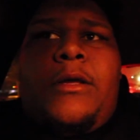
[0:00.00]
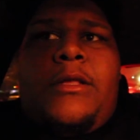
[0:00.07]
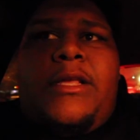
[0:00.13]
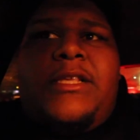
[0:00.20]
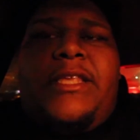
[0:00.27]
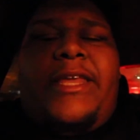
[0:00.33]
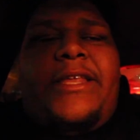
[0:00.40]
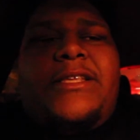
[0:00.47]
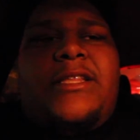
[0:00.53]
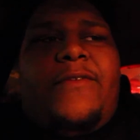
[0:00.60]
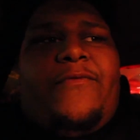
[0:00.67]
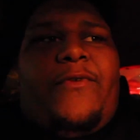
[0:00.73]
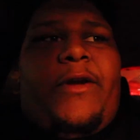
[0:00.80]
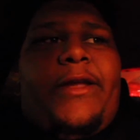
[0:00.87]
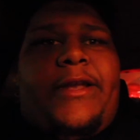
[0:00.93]
this lady's in the
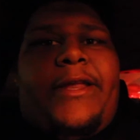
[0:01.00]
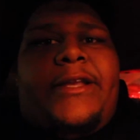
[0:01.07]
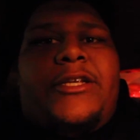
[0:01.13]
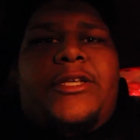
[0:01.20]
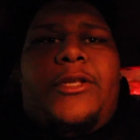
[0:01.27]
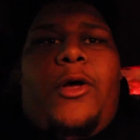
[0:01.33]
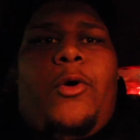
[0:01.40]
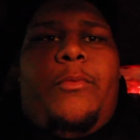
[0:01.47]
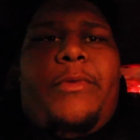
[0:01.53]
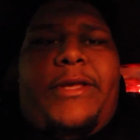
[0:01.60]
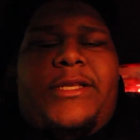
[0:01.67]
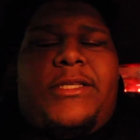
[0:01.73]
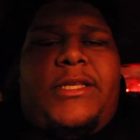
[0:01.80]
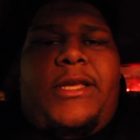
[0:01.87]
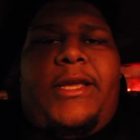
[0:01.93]
front and she's
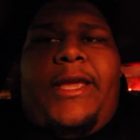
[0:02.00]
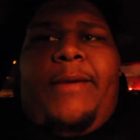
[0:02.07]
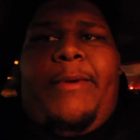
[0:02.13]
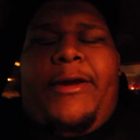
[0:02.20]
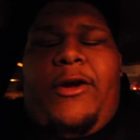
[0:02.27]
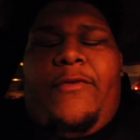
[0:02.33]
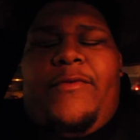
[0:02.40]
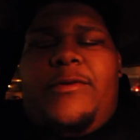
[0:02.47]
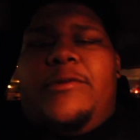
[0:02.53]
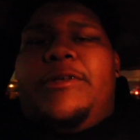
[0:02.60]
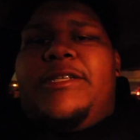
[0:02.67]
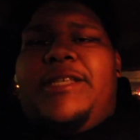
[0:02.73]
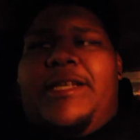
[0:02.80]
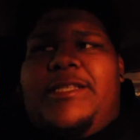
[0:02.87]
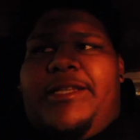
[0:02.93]
homeless and my girlfriend's
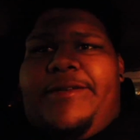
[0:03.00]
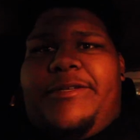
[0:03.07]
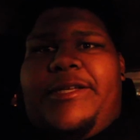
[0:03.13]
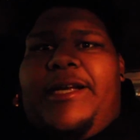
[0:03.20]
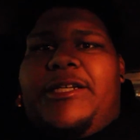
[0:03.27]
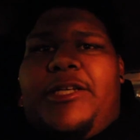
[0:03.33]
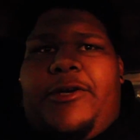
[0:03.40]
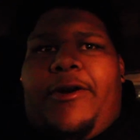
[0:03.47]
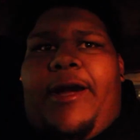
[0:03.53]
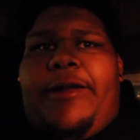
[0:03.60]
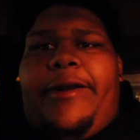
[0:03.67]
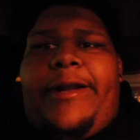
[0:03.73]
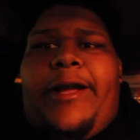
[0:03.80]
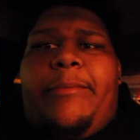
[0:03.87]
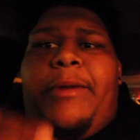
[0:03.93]
really sensitive. She's actually crying
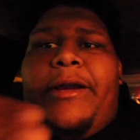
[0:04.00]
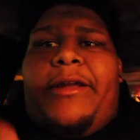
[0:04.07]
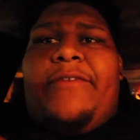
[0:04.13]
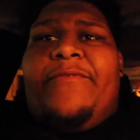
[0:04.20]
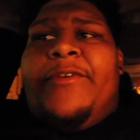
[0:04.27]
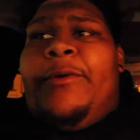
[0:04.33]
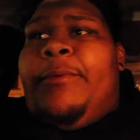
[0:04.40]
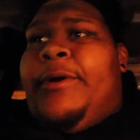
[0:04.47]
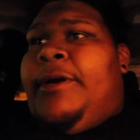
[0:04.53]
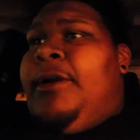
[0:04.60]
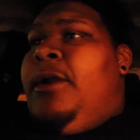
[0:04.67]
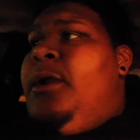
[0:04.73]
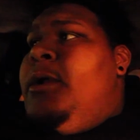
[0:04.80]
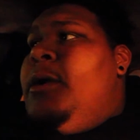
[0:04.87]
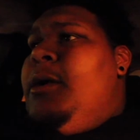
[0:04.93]
right now. I'm not gonna film her.
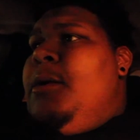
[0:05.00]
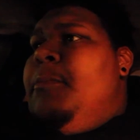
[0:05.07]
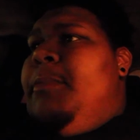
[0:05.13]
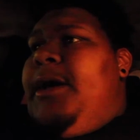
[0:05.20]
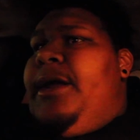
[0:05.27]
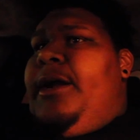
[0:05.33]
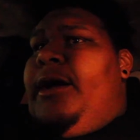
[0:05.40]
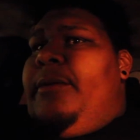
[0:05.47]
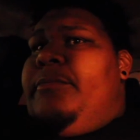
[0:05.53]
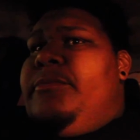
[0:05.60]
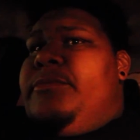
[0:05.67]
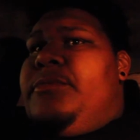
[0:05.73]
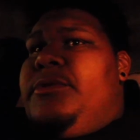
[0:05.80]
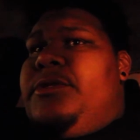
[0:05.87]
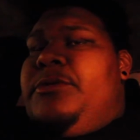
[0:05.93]
But
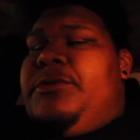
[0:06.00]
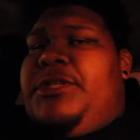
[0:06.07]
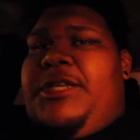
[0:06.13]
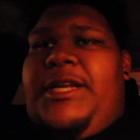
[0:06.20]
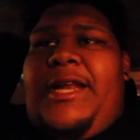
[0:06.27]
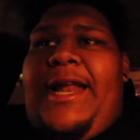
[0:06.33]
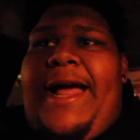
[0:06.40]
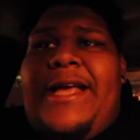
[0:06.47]
she didn't